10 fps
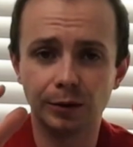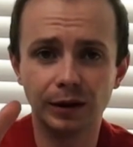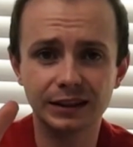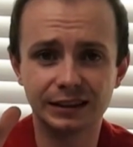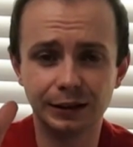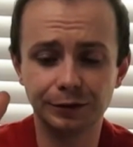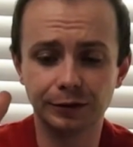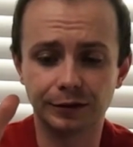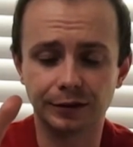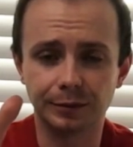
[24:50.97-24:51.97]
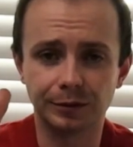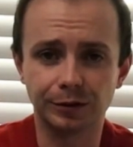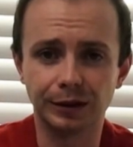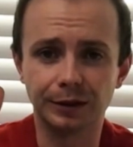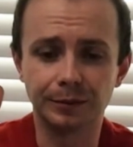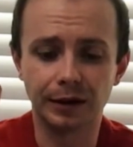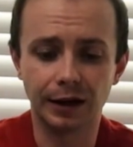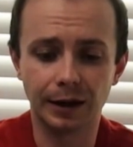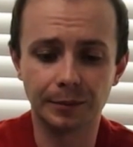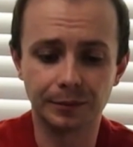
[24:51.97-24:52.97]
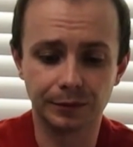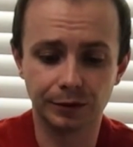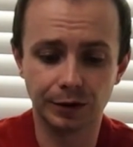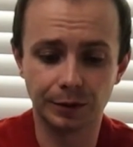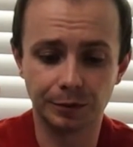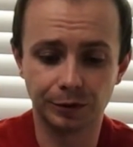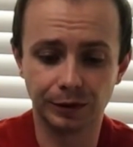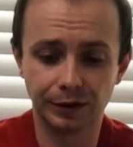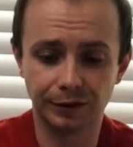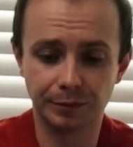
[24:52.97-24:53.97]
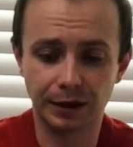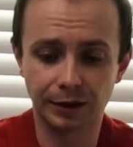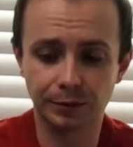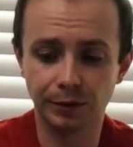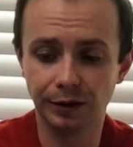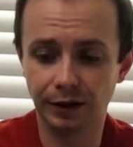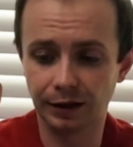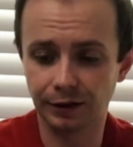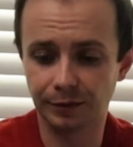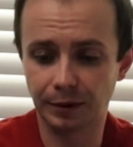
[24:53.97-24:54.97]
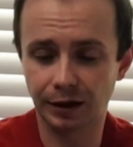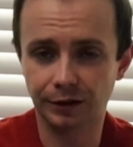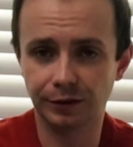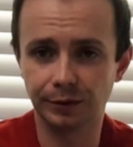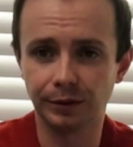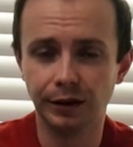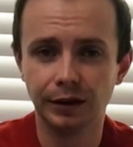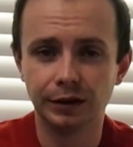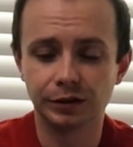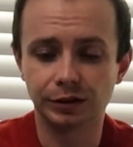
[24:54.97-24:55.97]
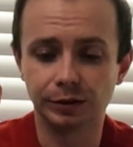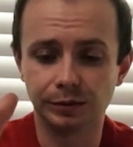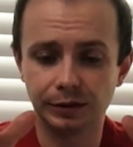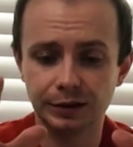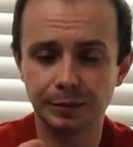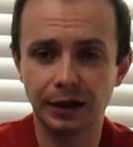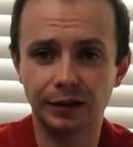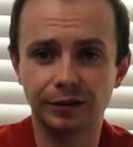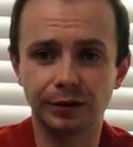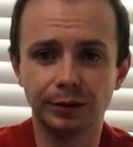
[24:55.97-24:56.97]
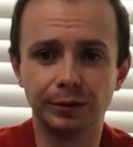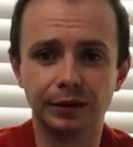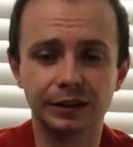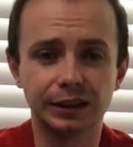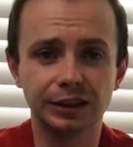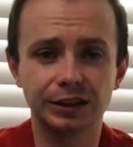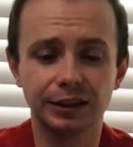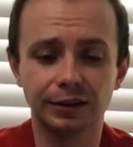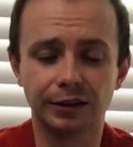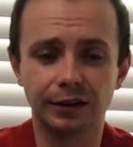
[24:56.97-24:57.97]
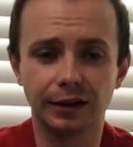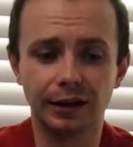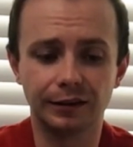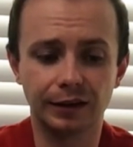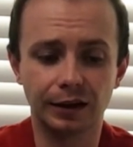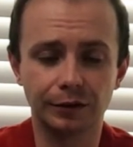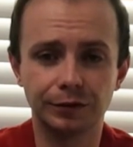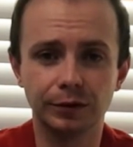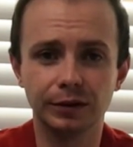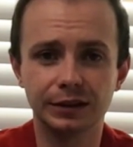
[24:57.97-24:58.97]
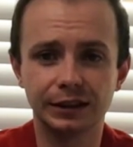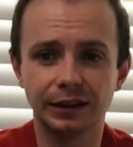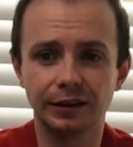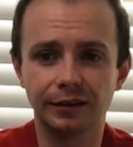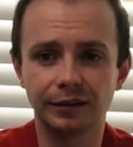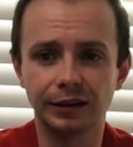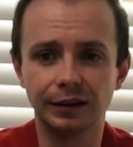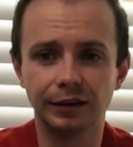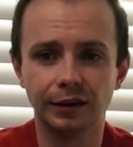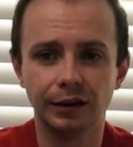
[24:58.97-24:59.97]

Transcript: what's different between them, between this Mark 1 and this Mark 2? So this Mark 2, essentially, look, it's got a full CNC'd